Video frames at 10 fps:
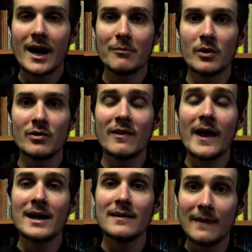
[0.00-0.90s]
whereas
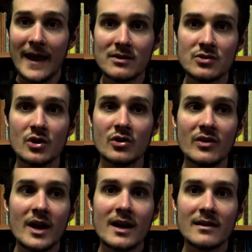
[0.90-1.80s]
lay lectors
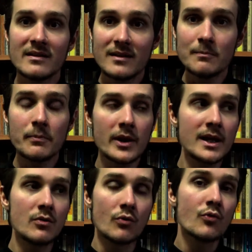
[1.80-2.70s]

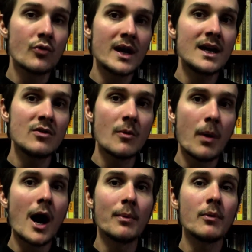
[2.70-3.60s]
simply read the
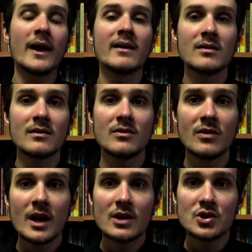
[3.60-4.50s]
Bible lessons
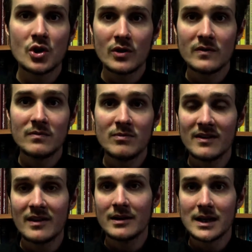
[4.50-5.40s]
during the
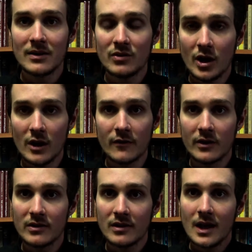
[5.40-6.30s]
Sunday
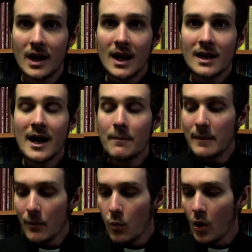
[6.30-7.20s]
service. Now,
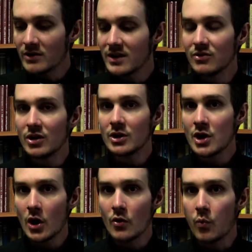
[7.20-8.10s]
people wanted to
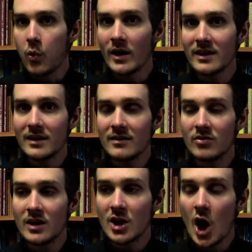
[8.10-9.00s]
know, what is
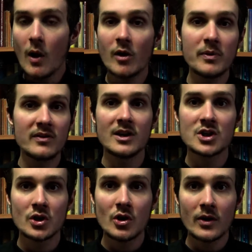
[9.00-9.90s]
the coelc
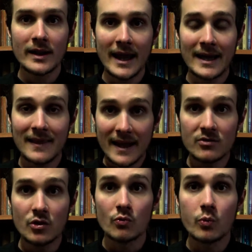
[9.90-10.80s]
position on lay
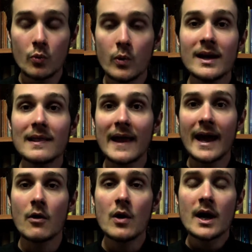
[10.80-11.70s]
lectors? Would we
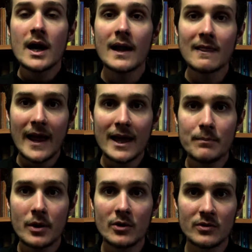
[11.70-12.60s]
allow a lay
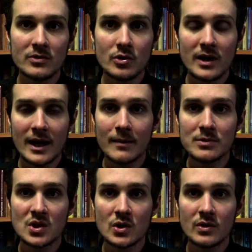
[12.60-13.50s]
person to get up
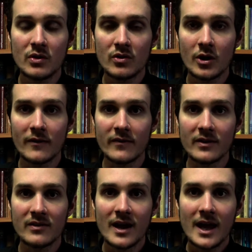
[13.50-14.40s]
during the
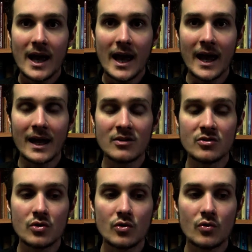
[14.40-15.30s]
service
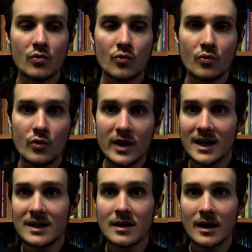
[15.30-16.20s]
and
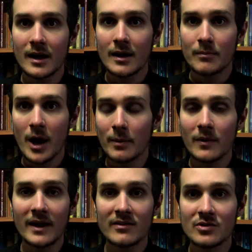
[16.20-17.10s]
read Bible
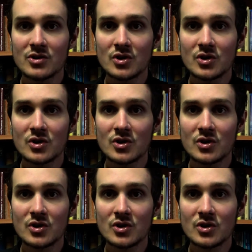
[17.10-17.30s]
lessons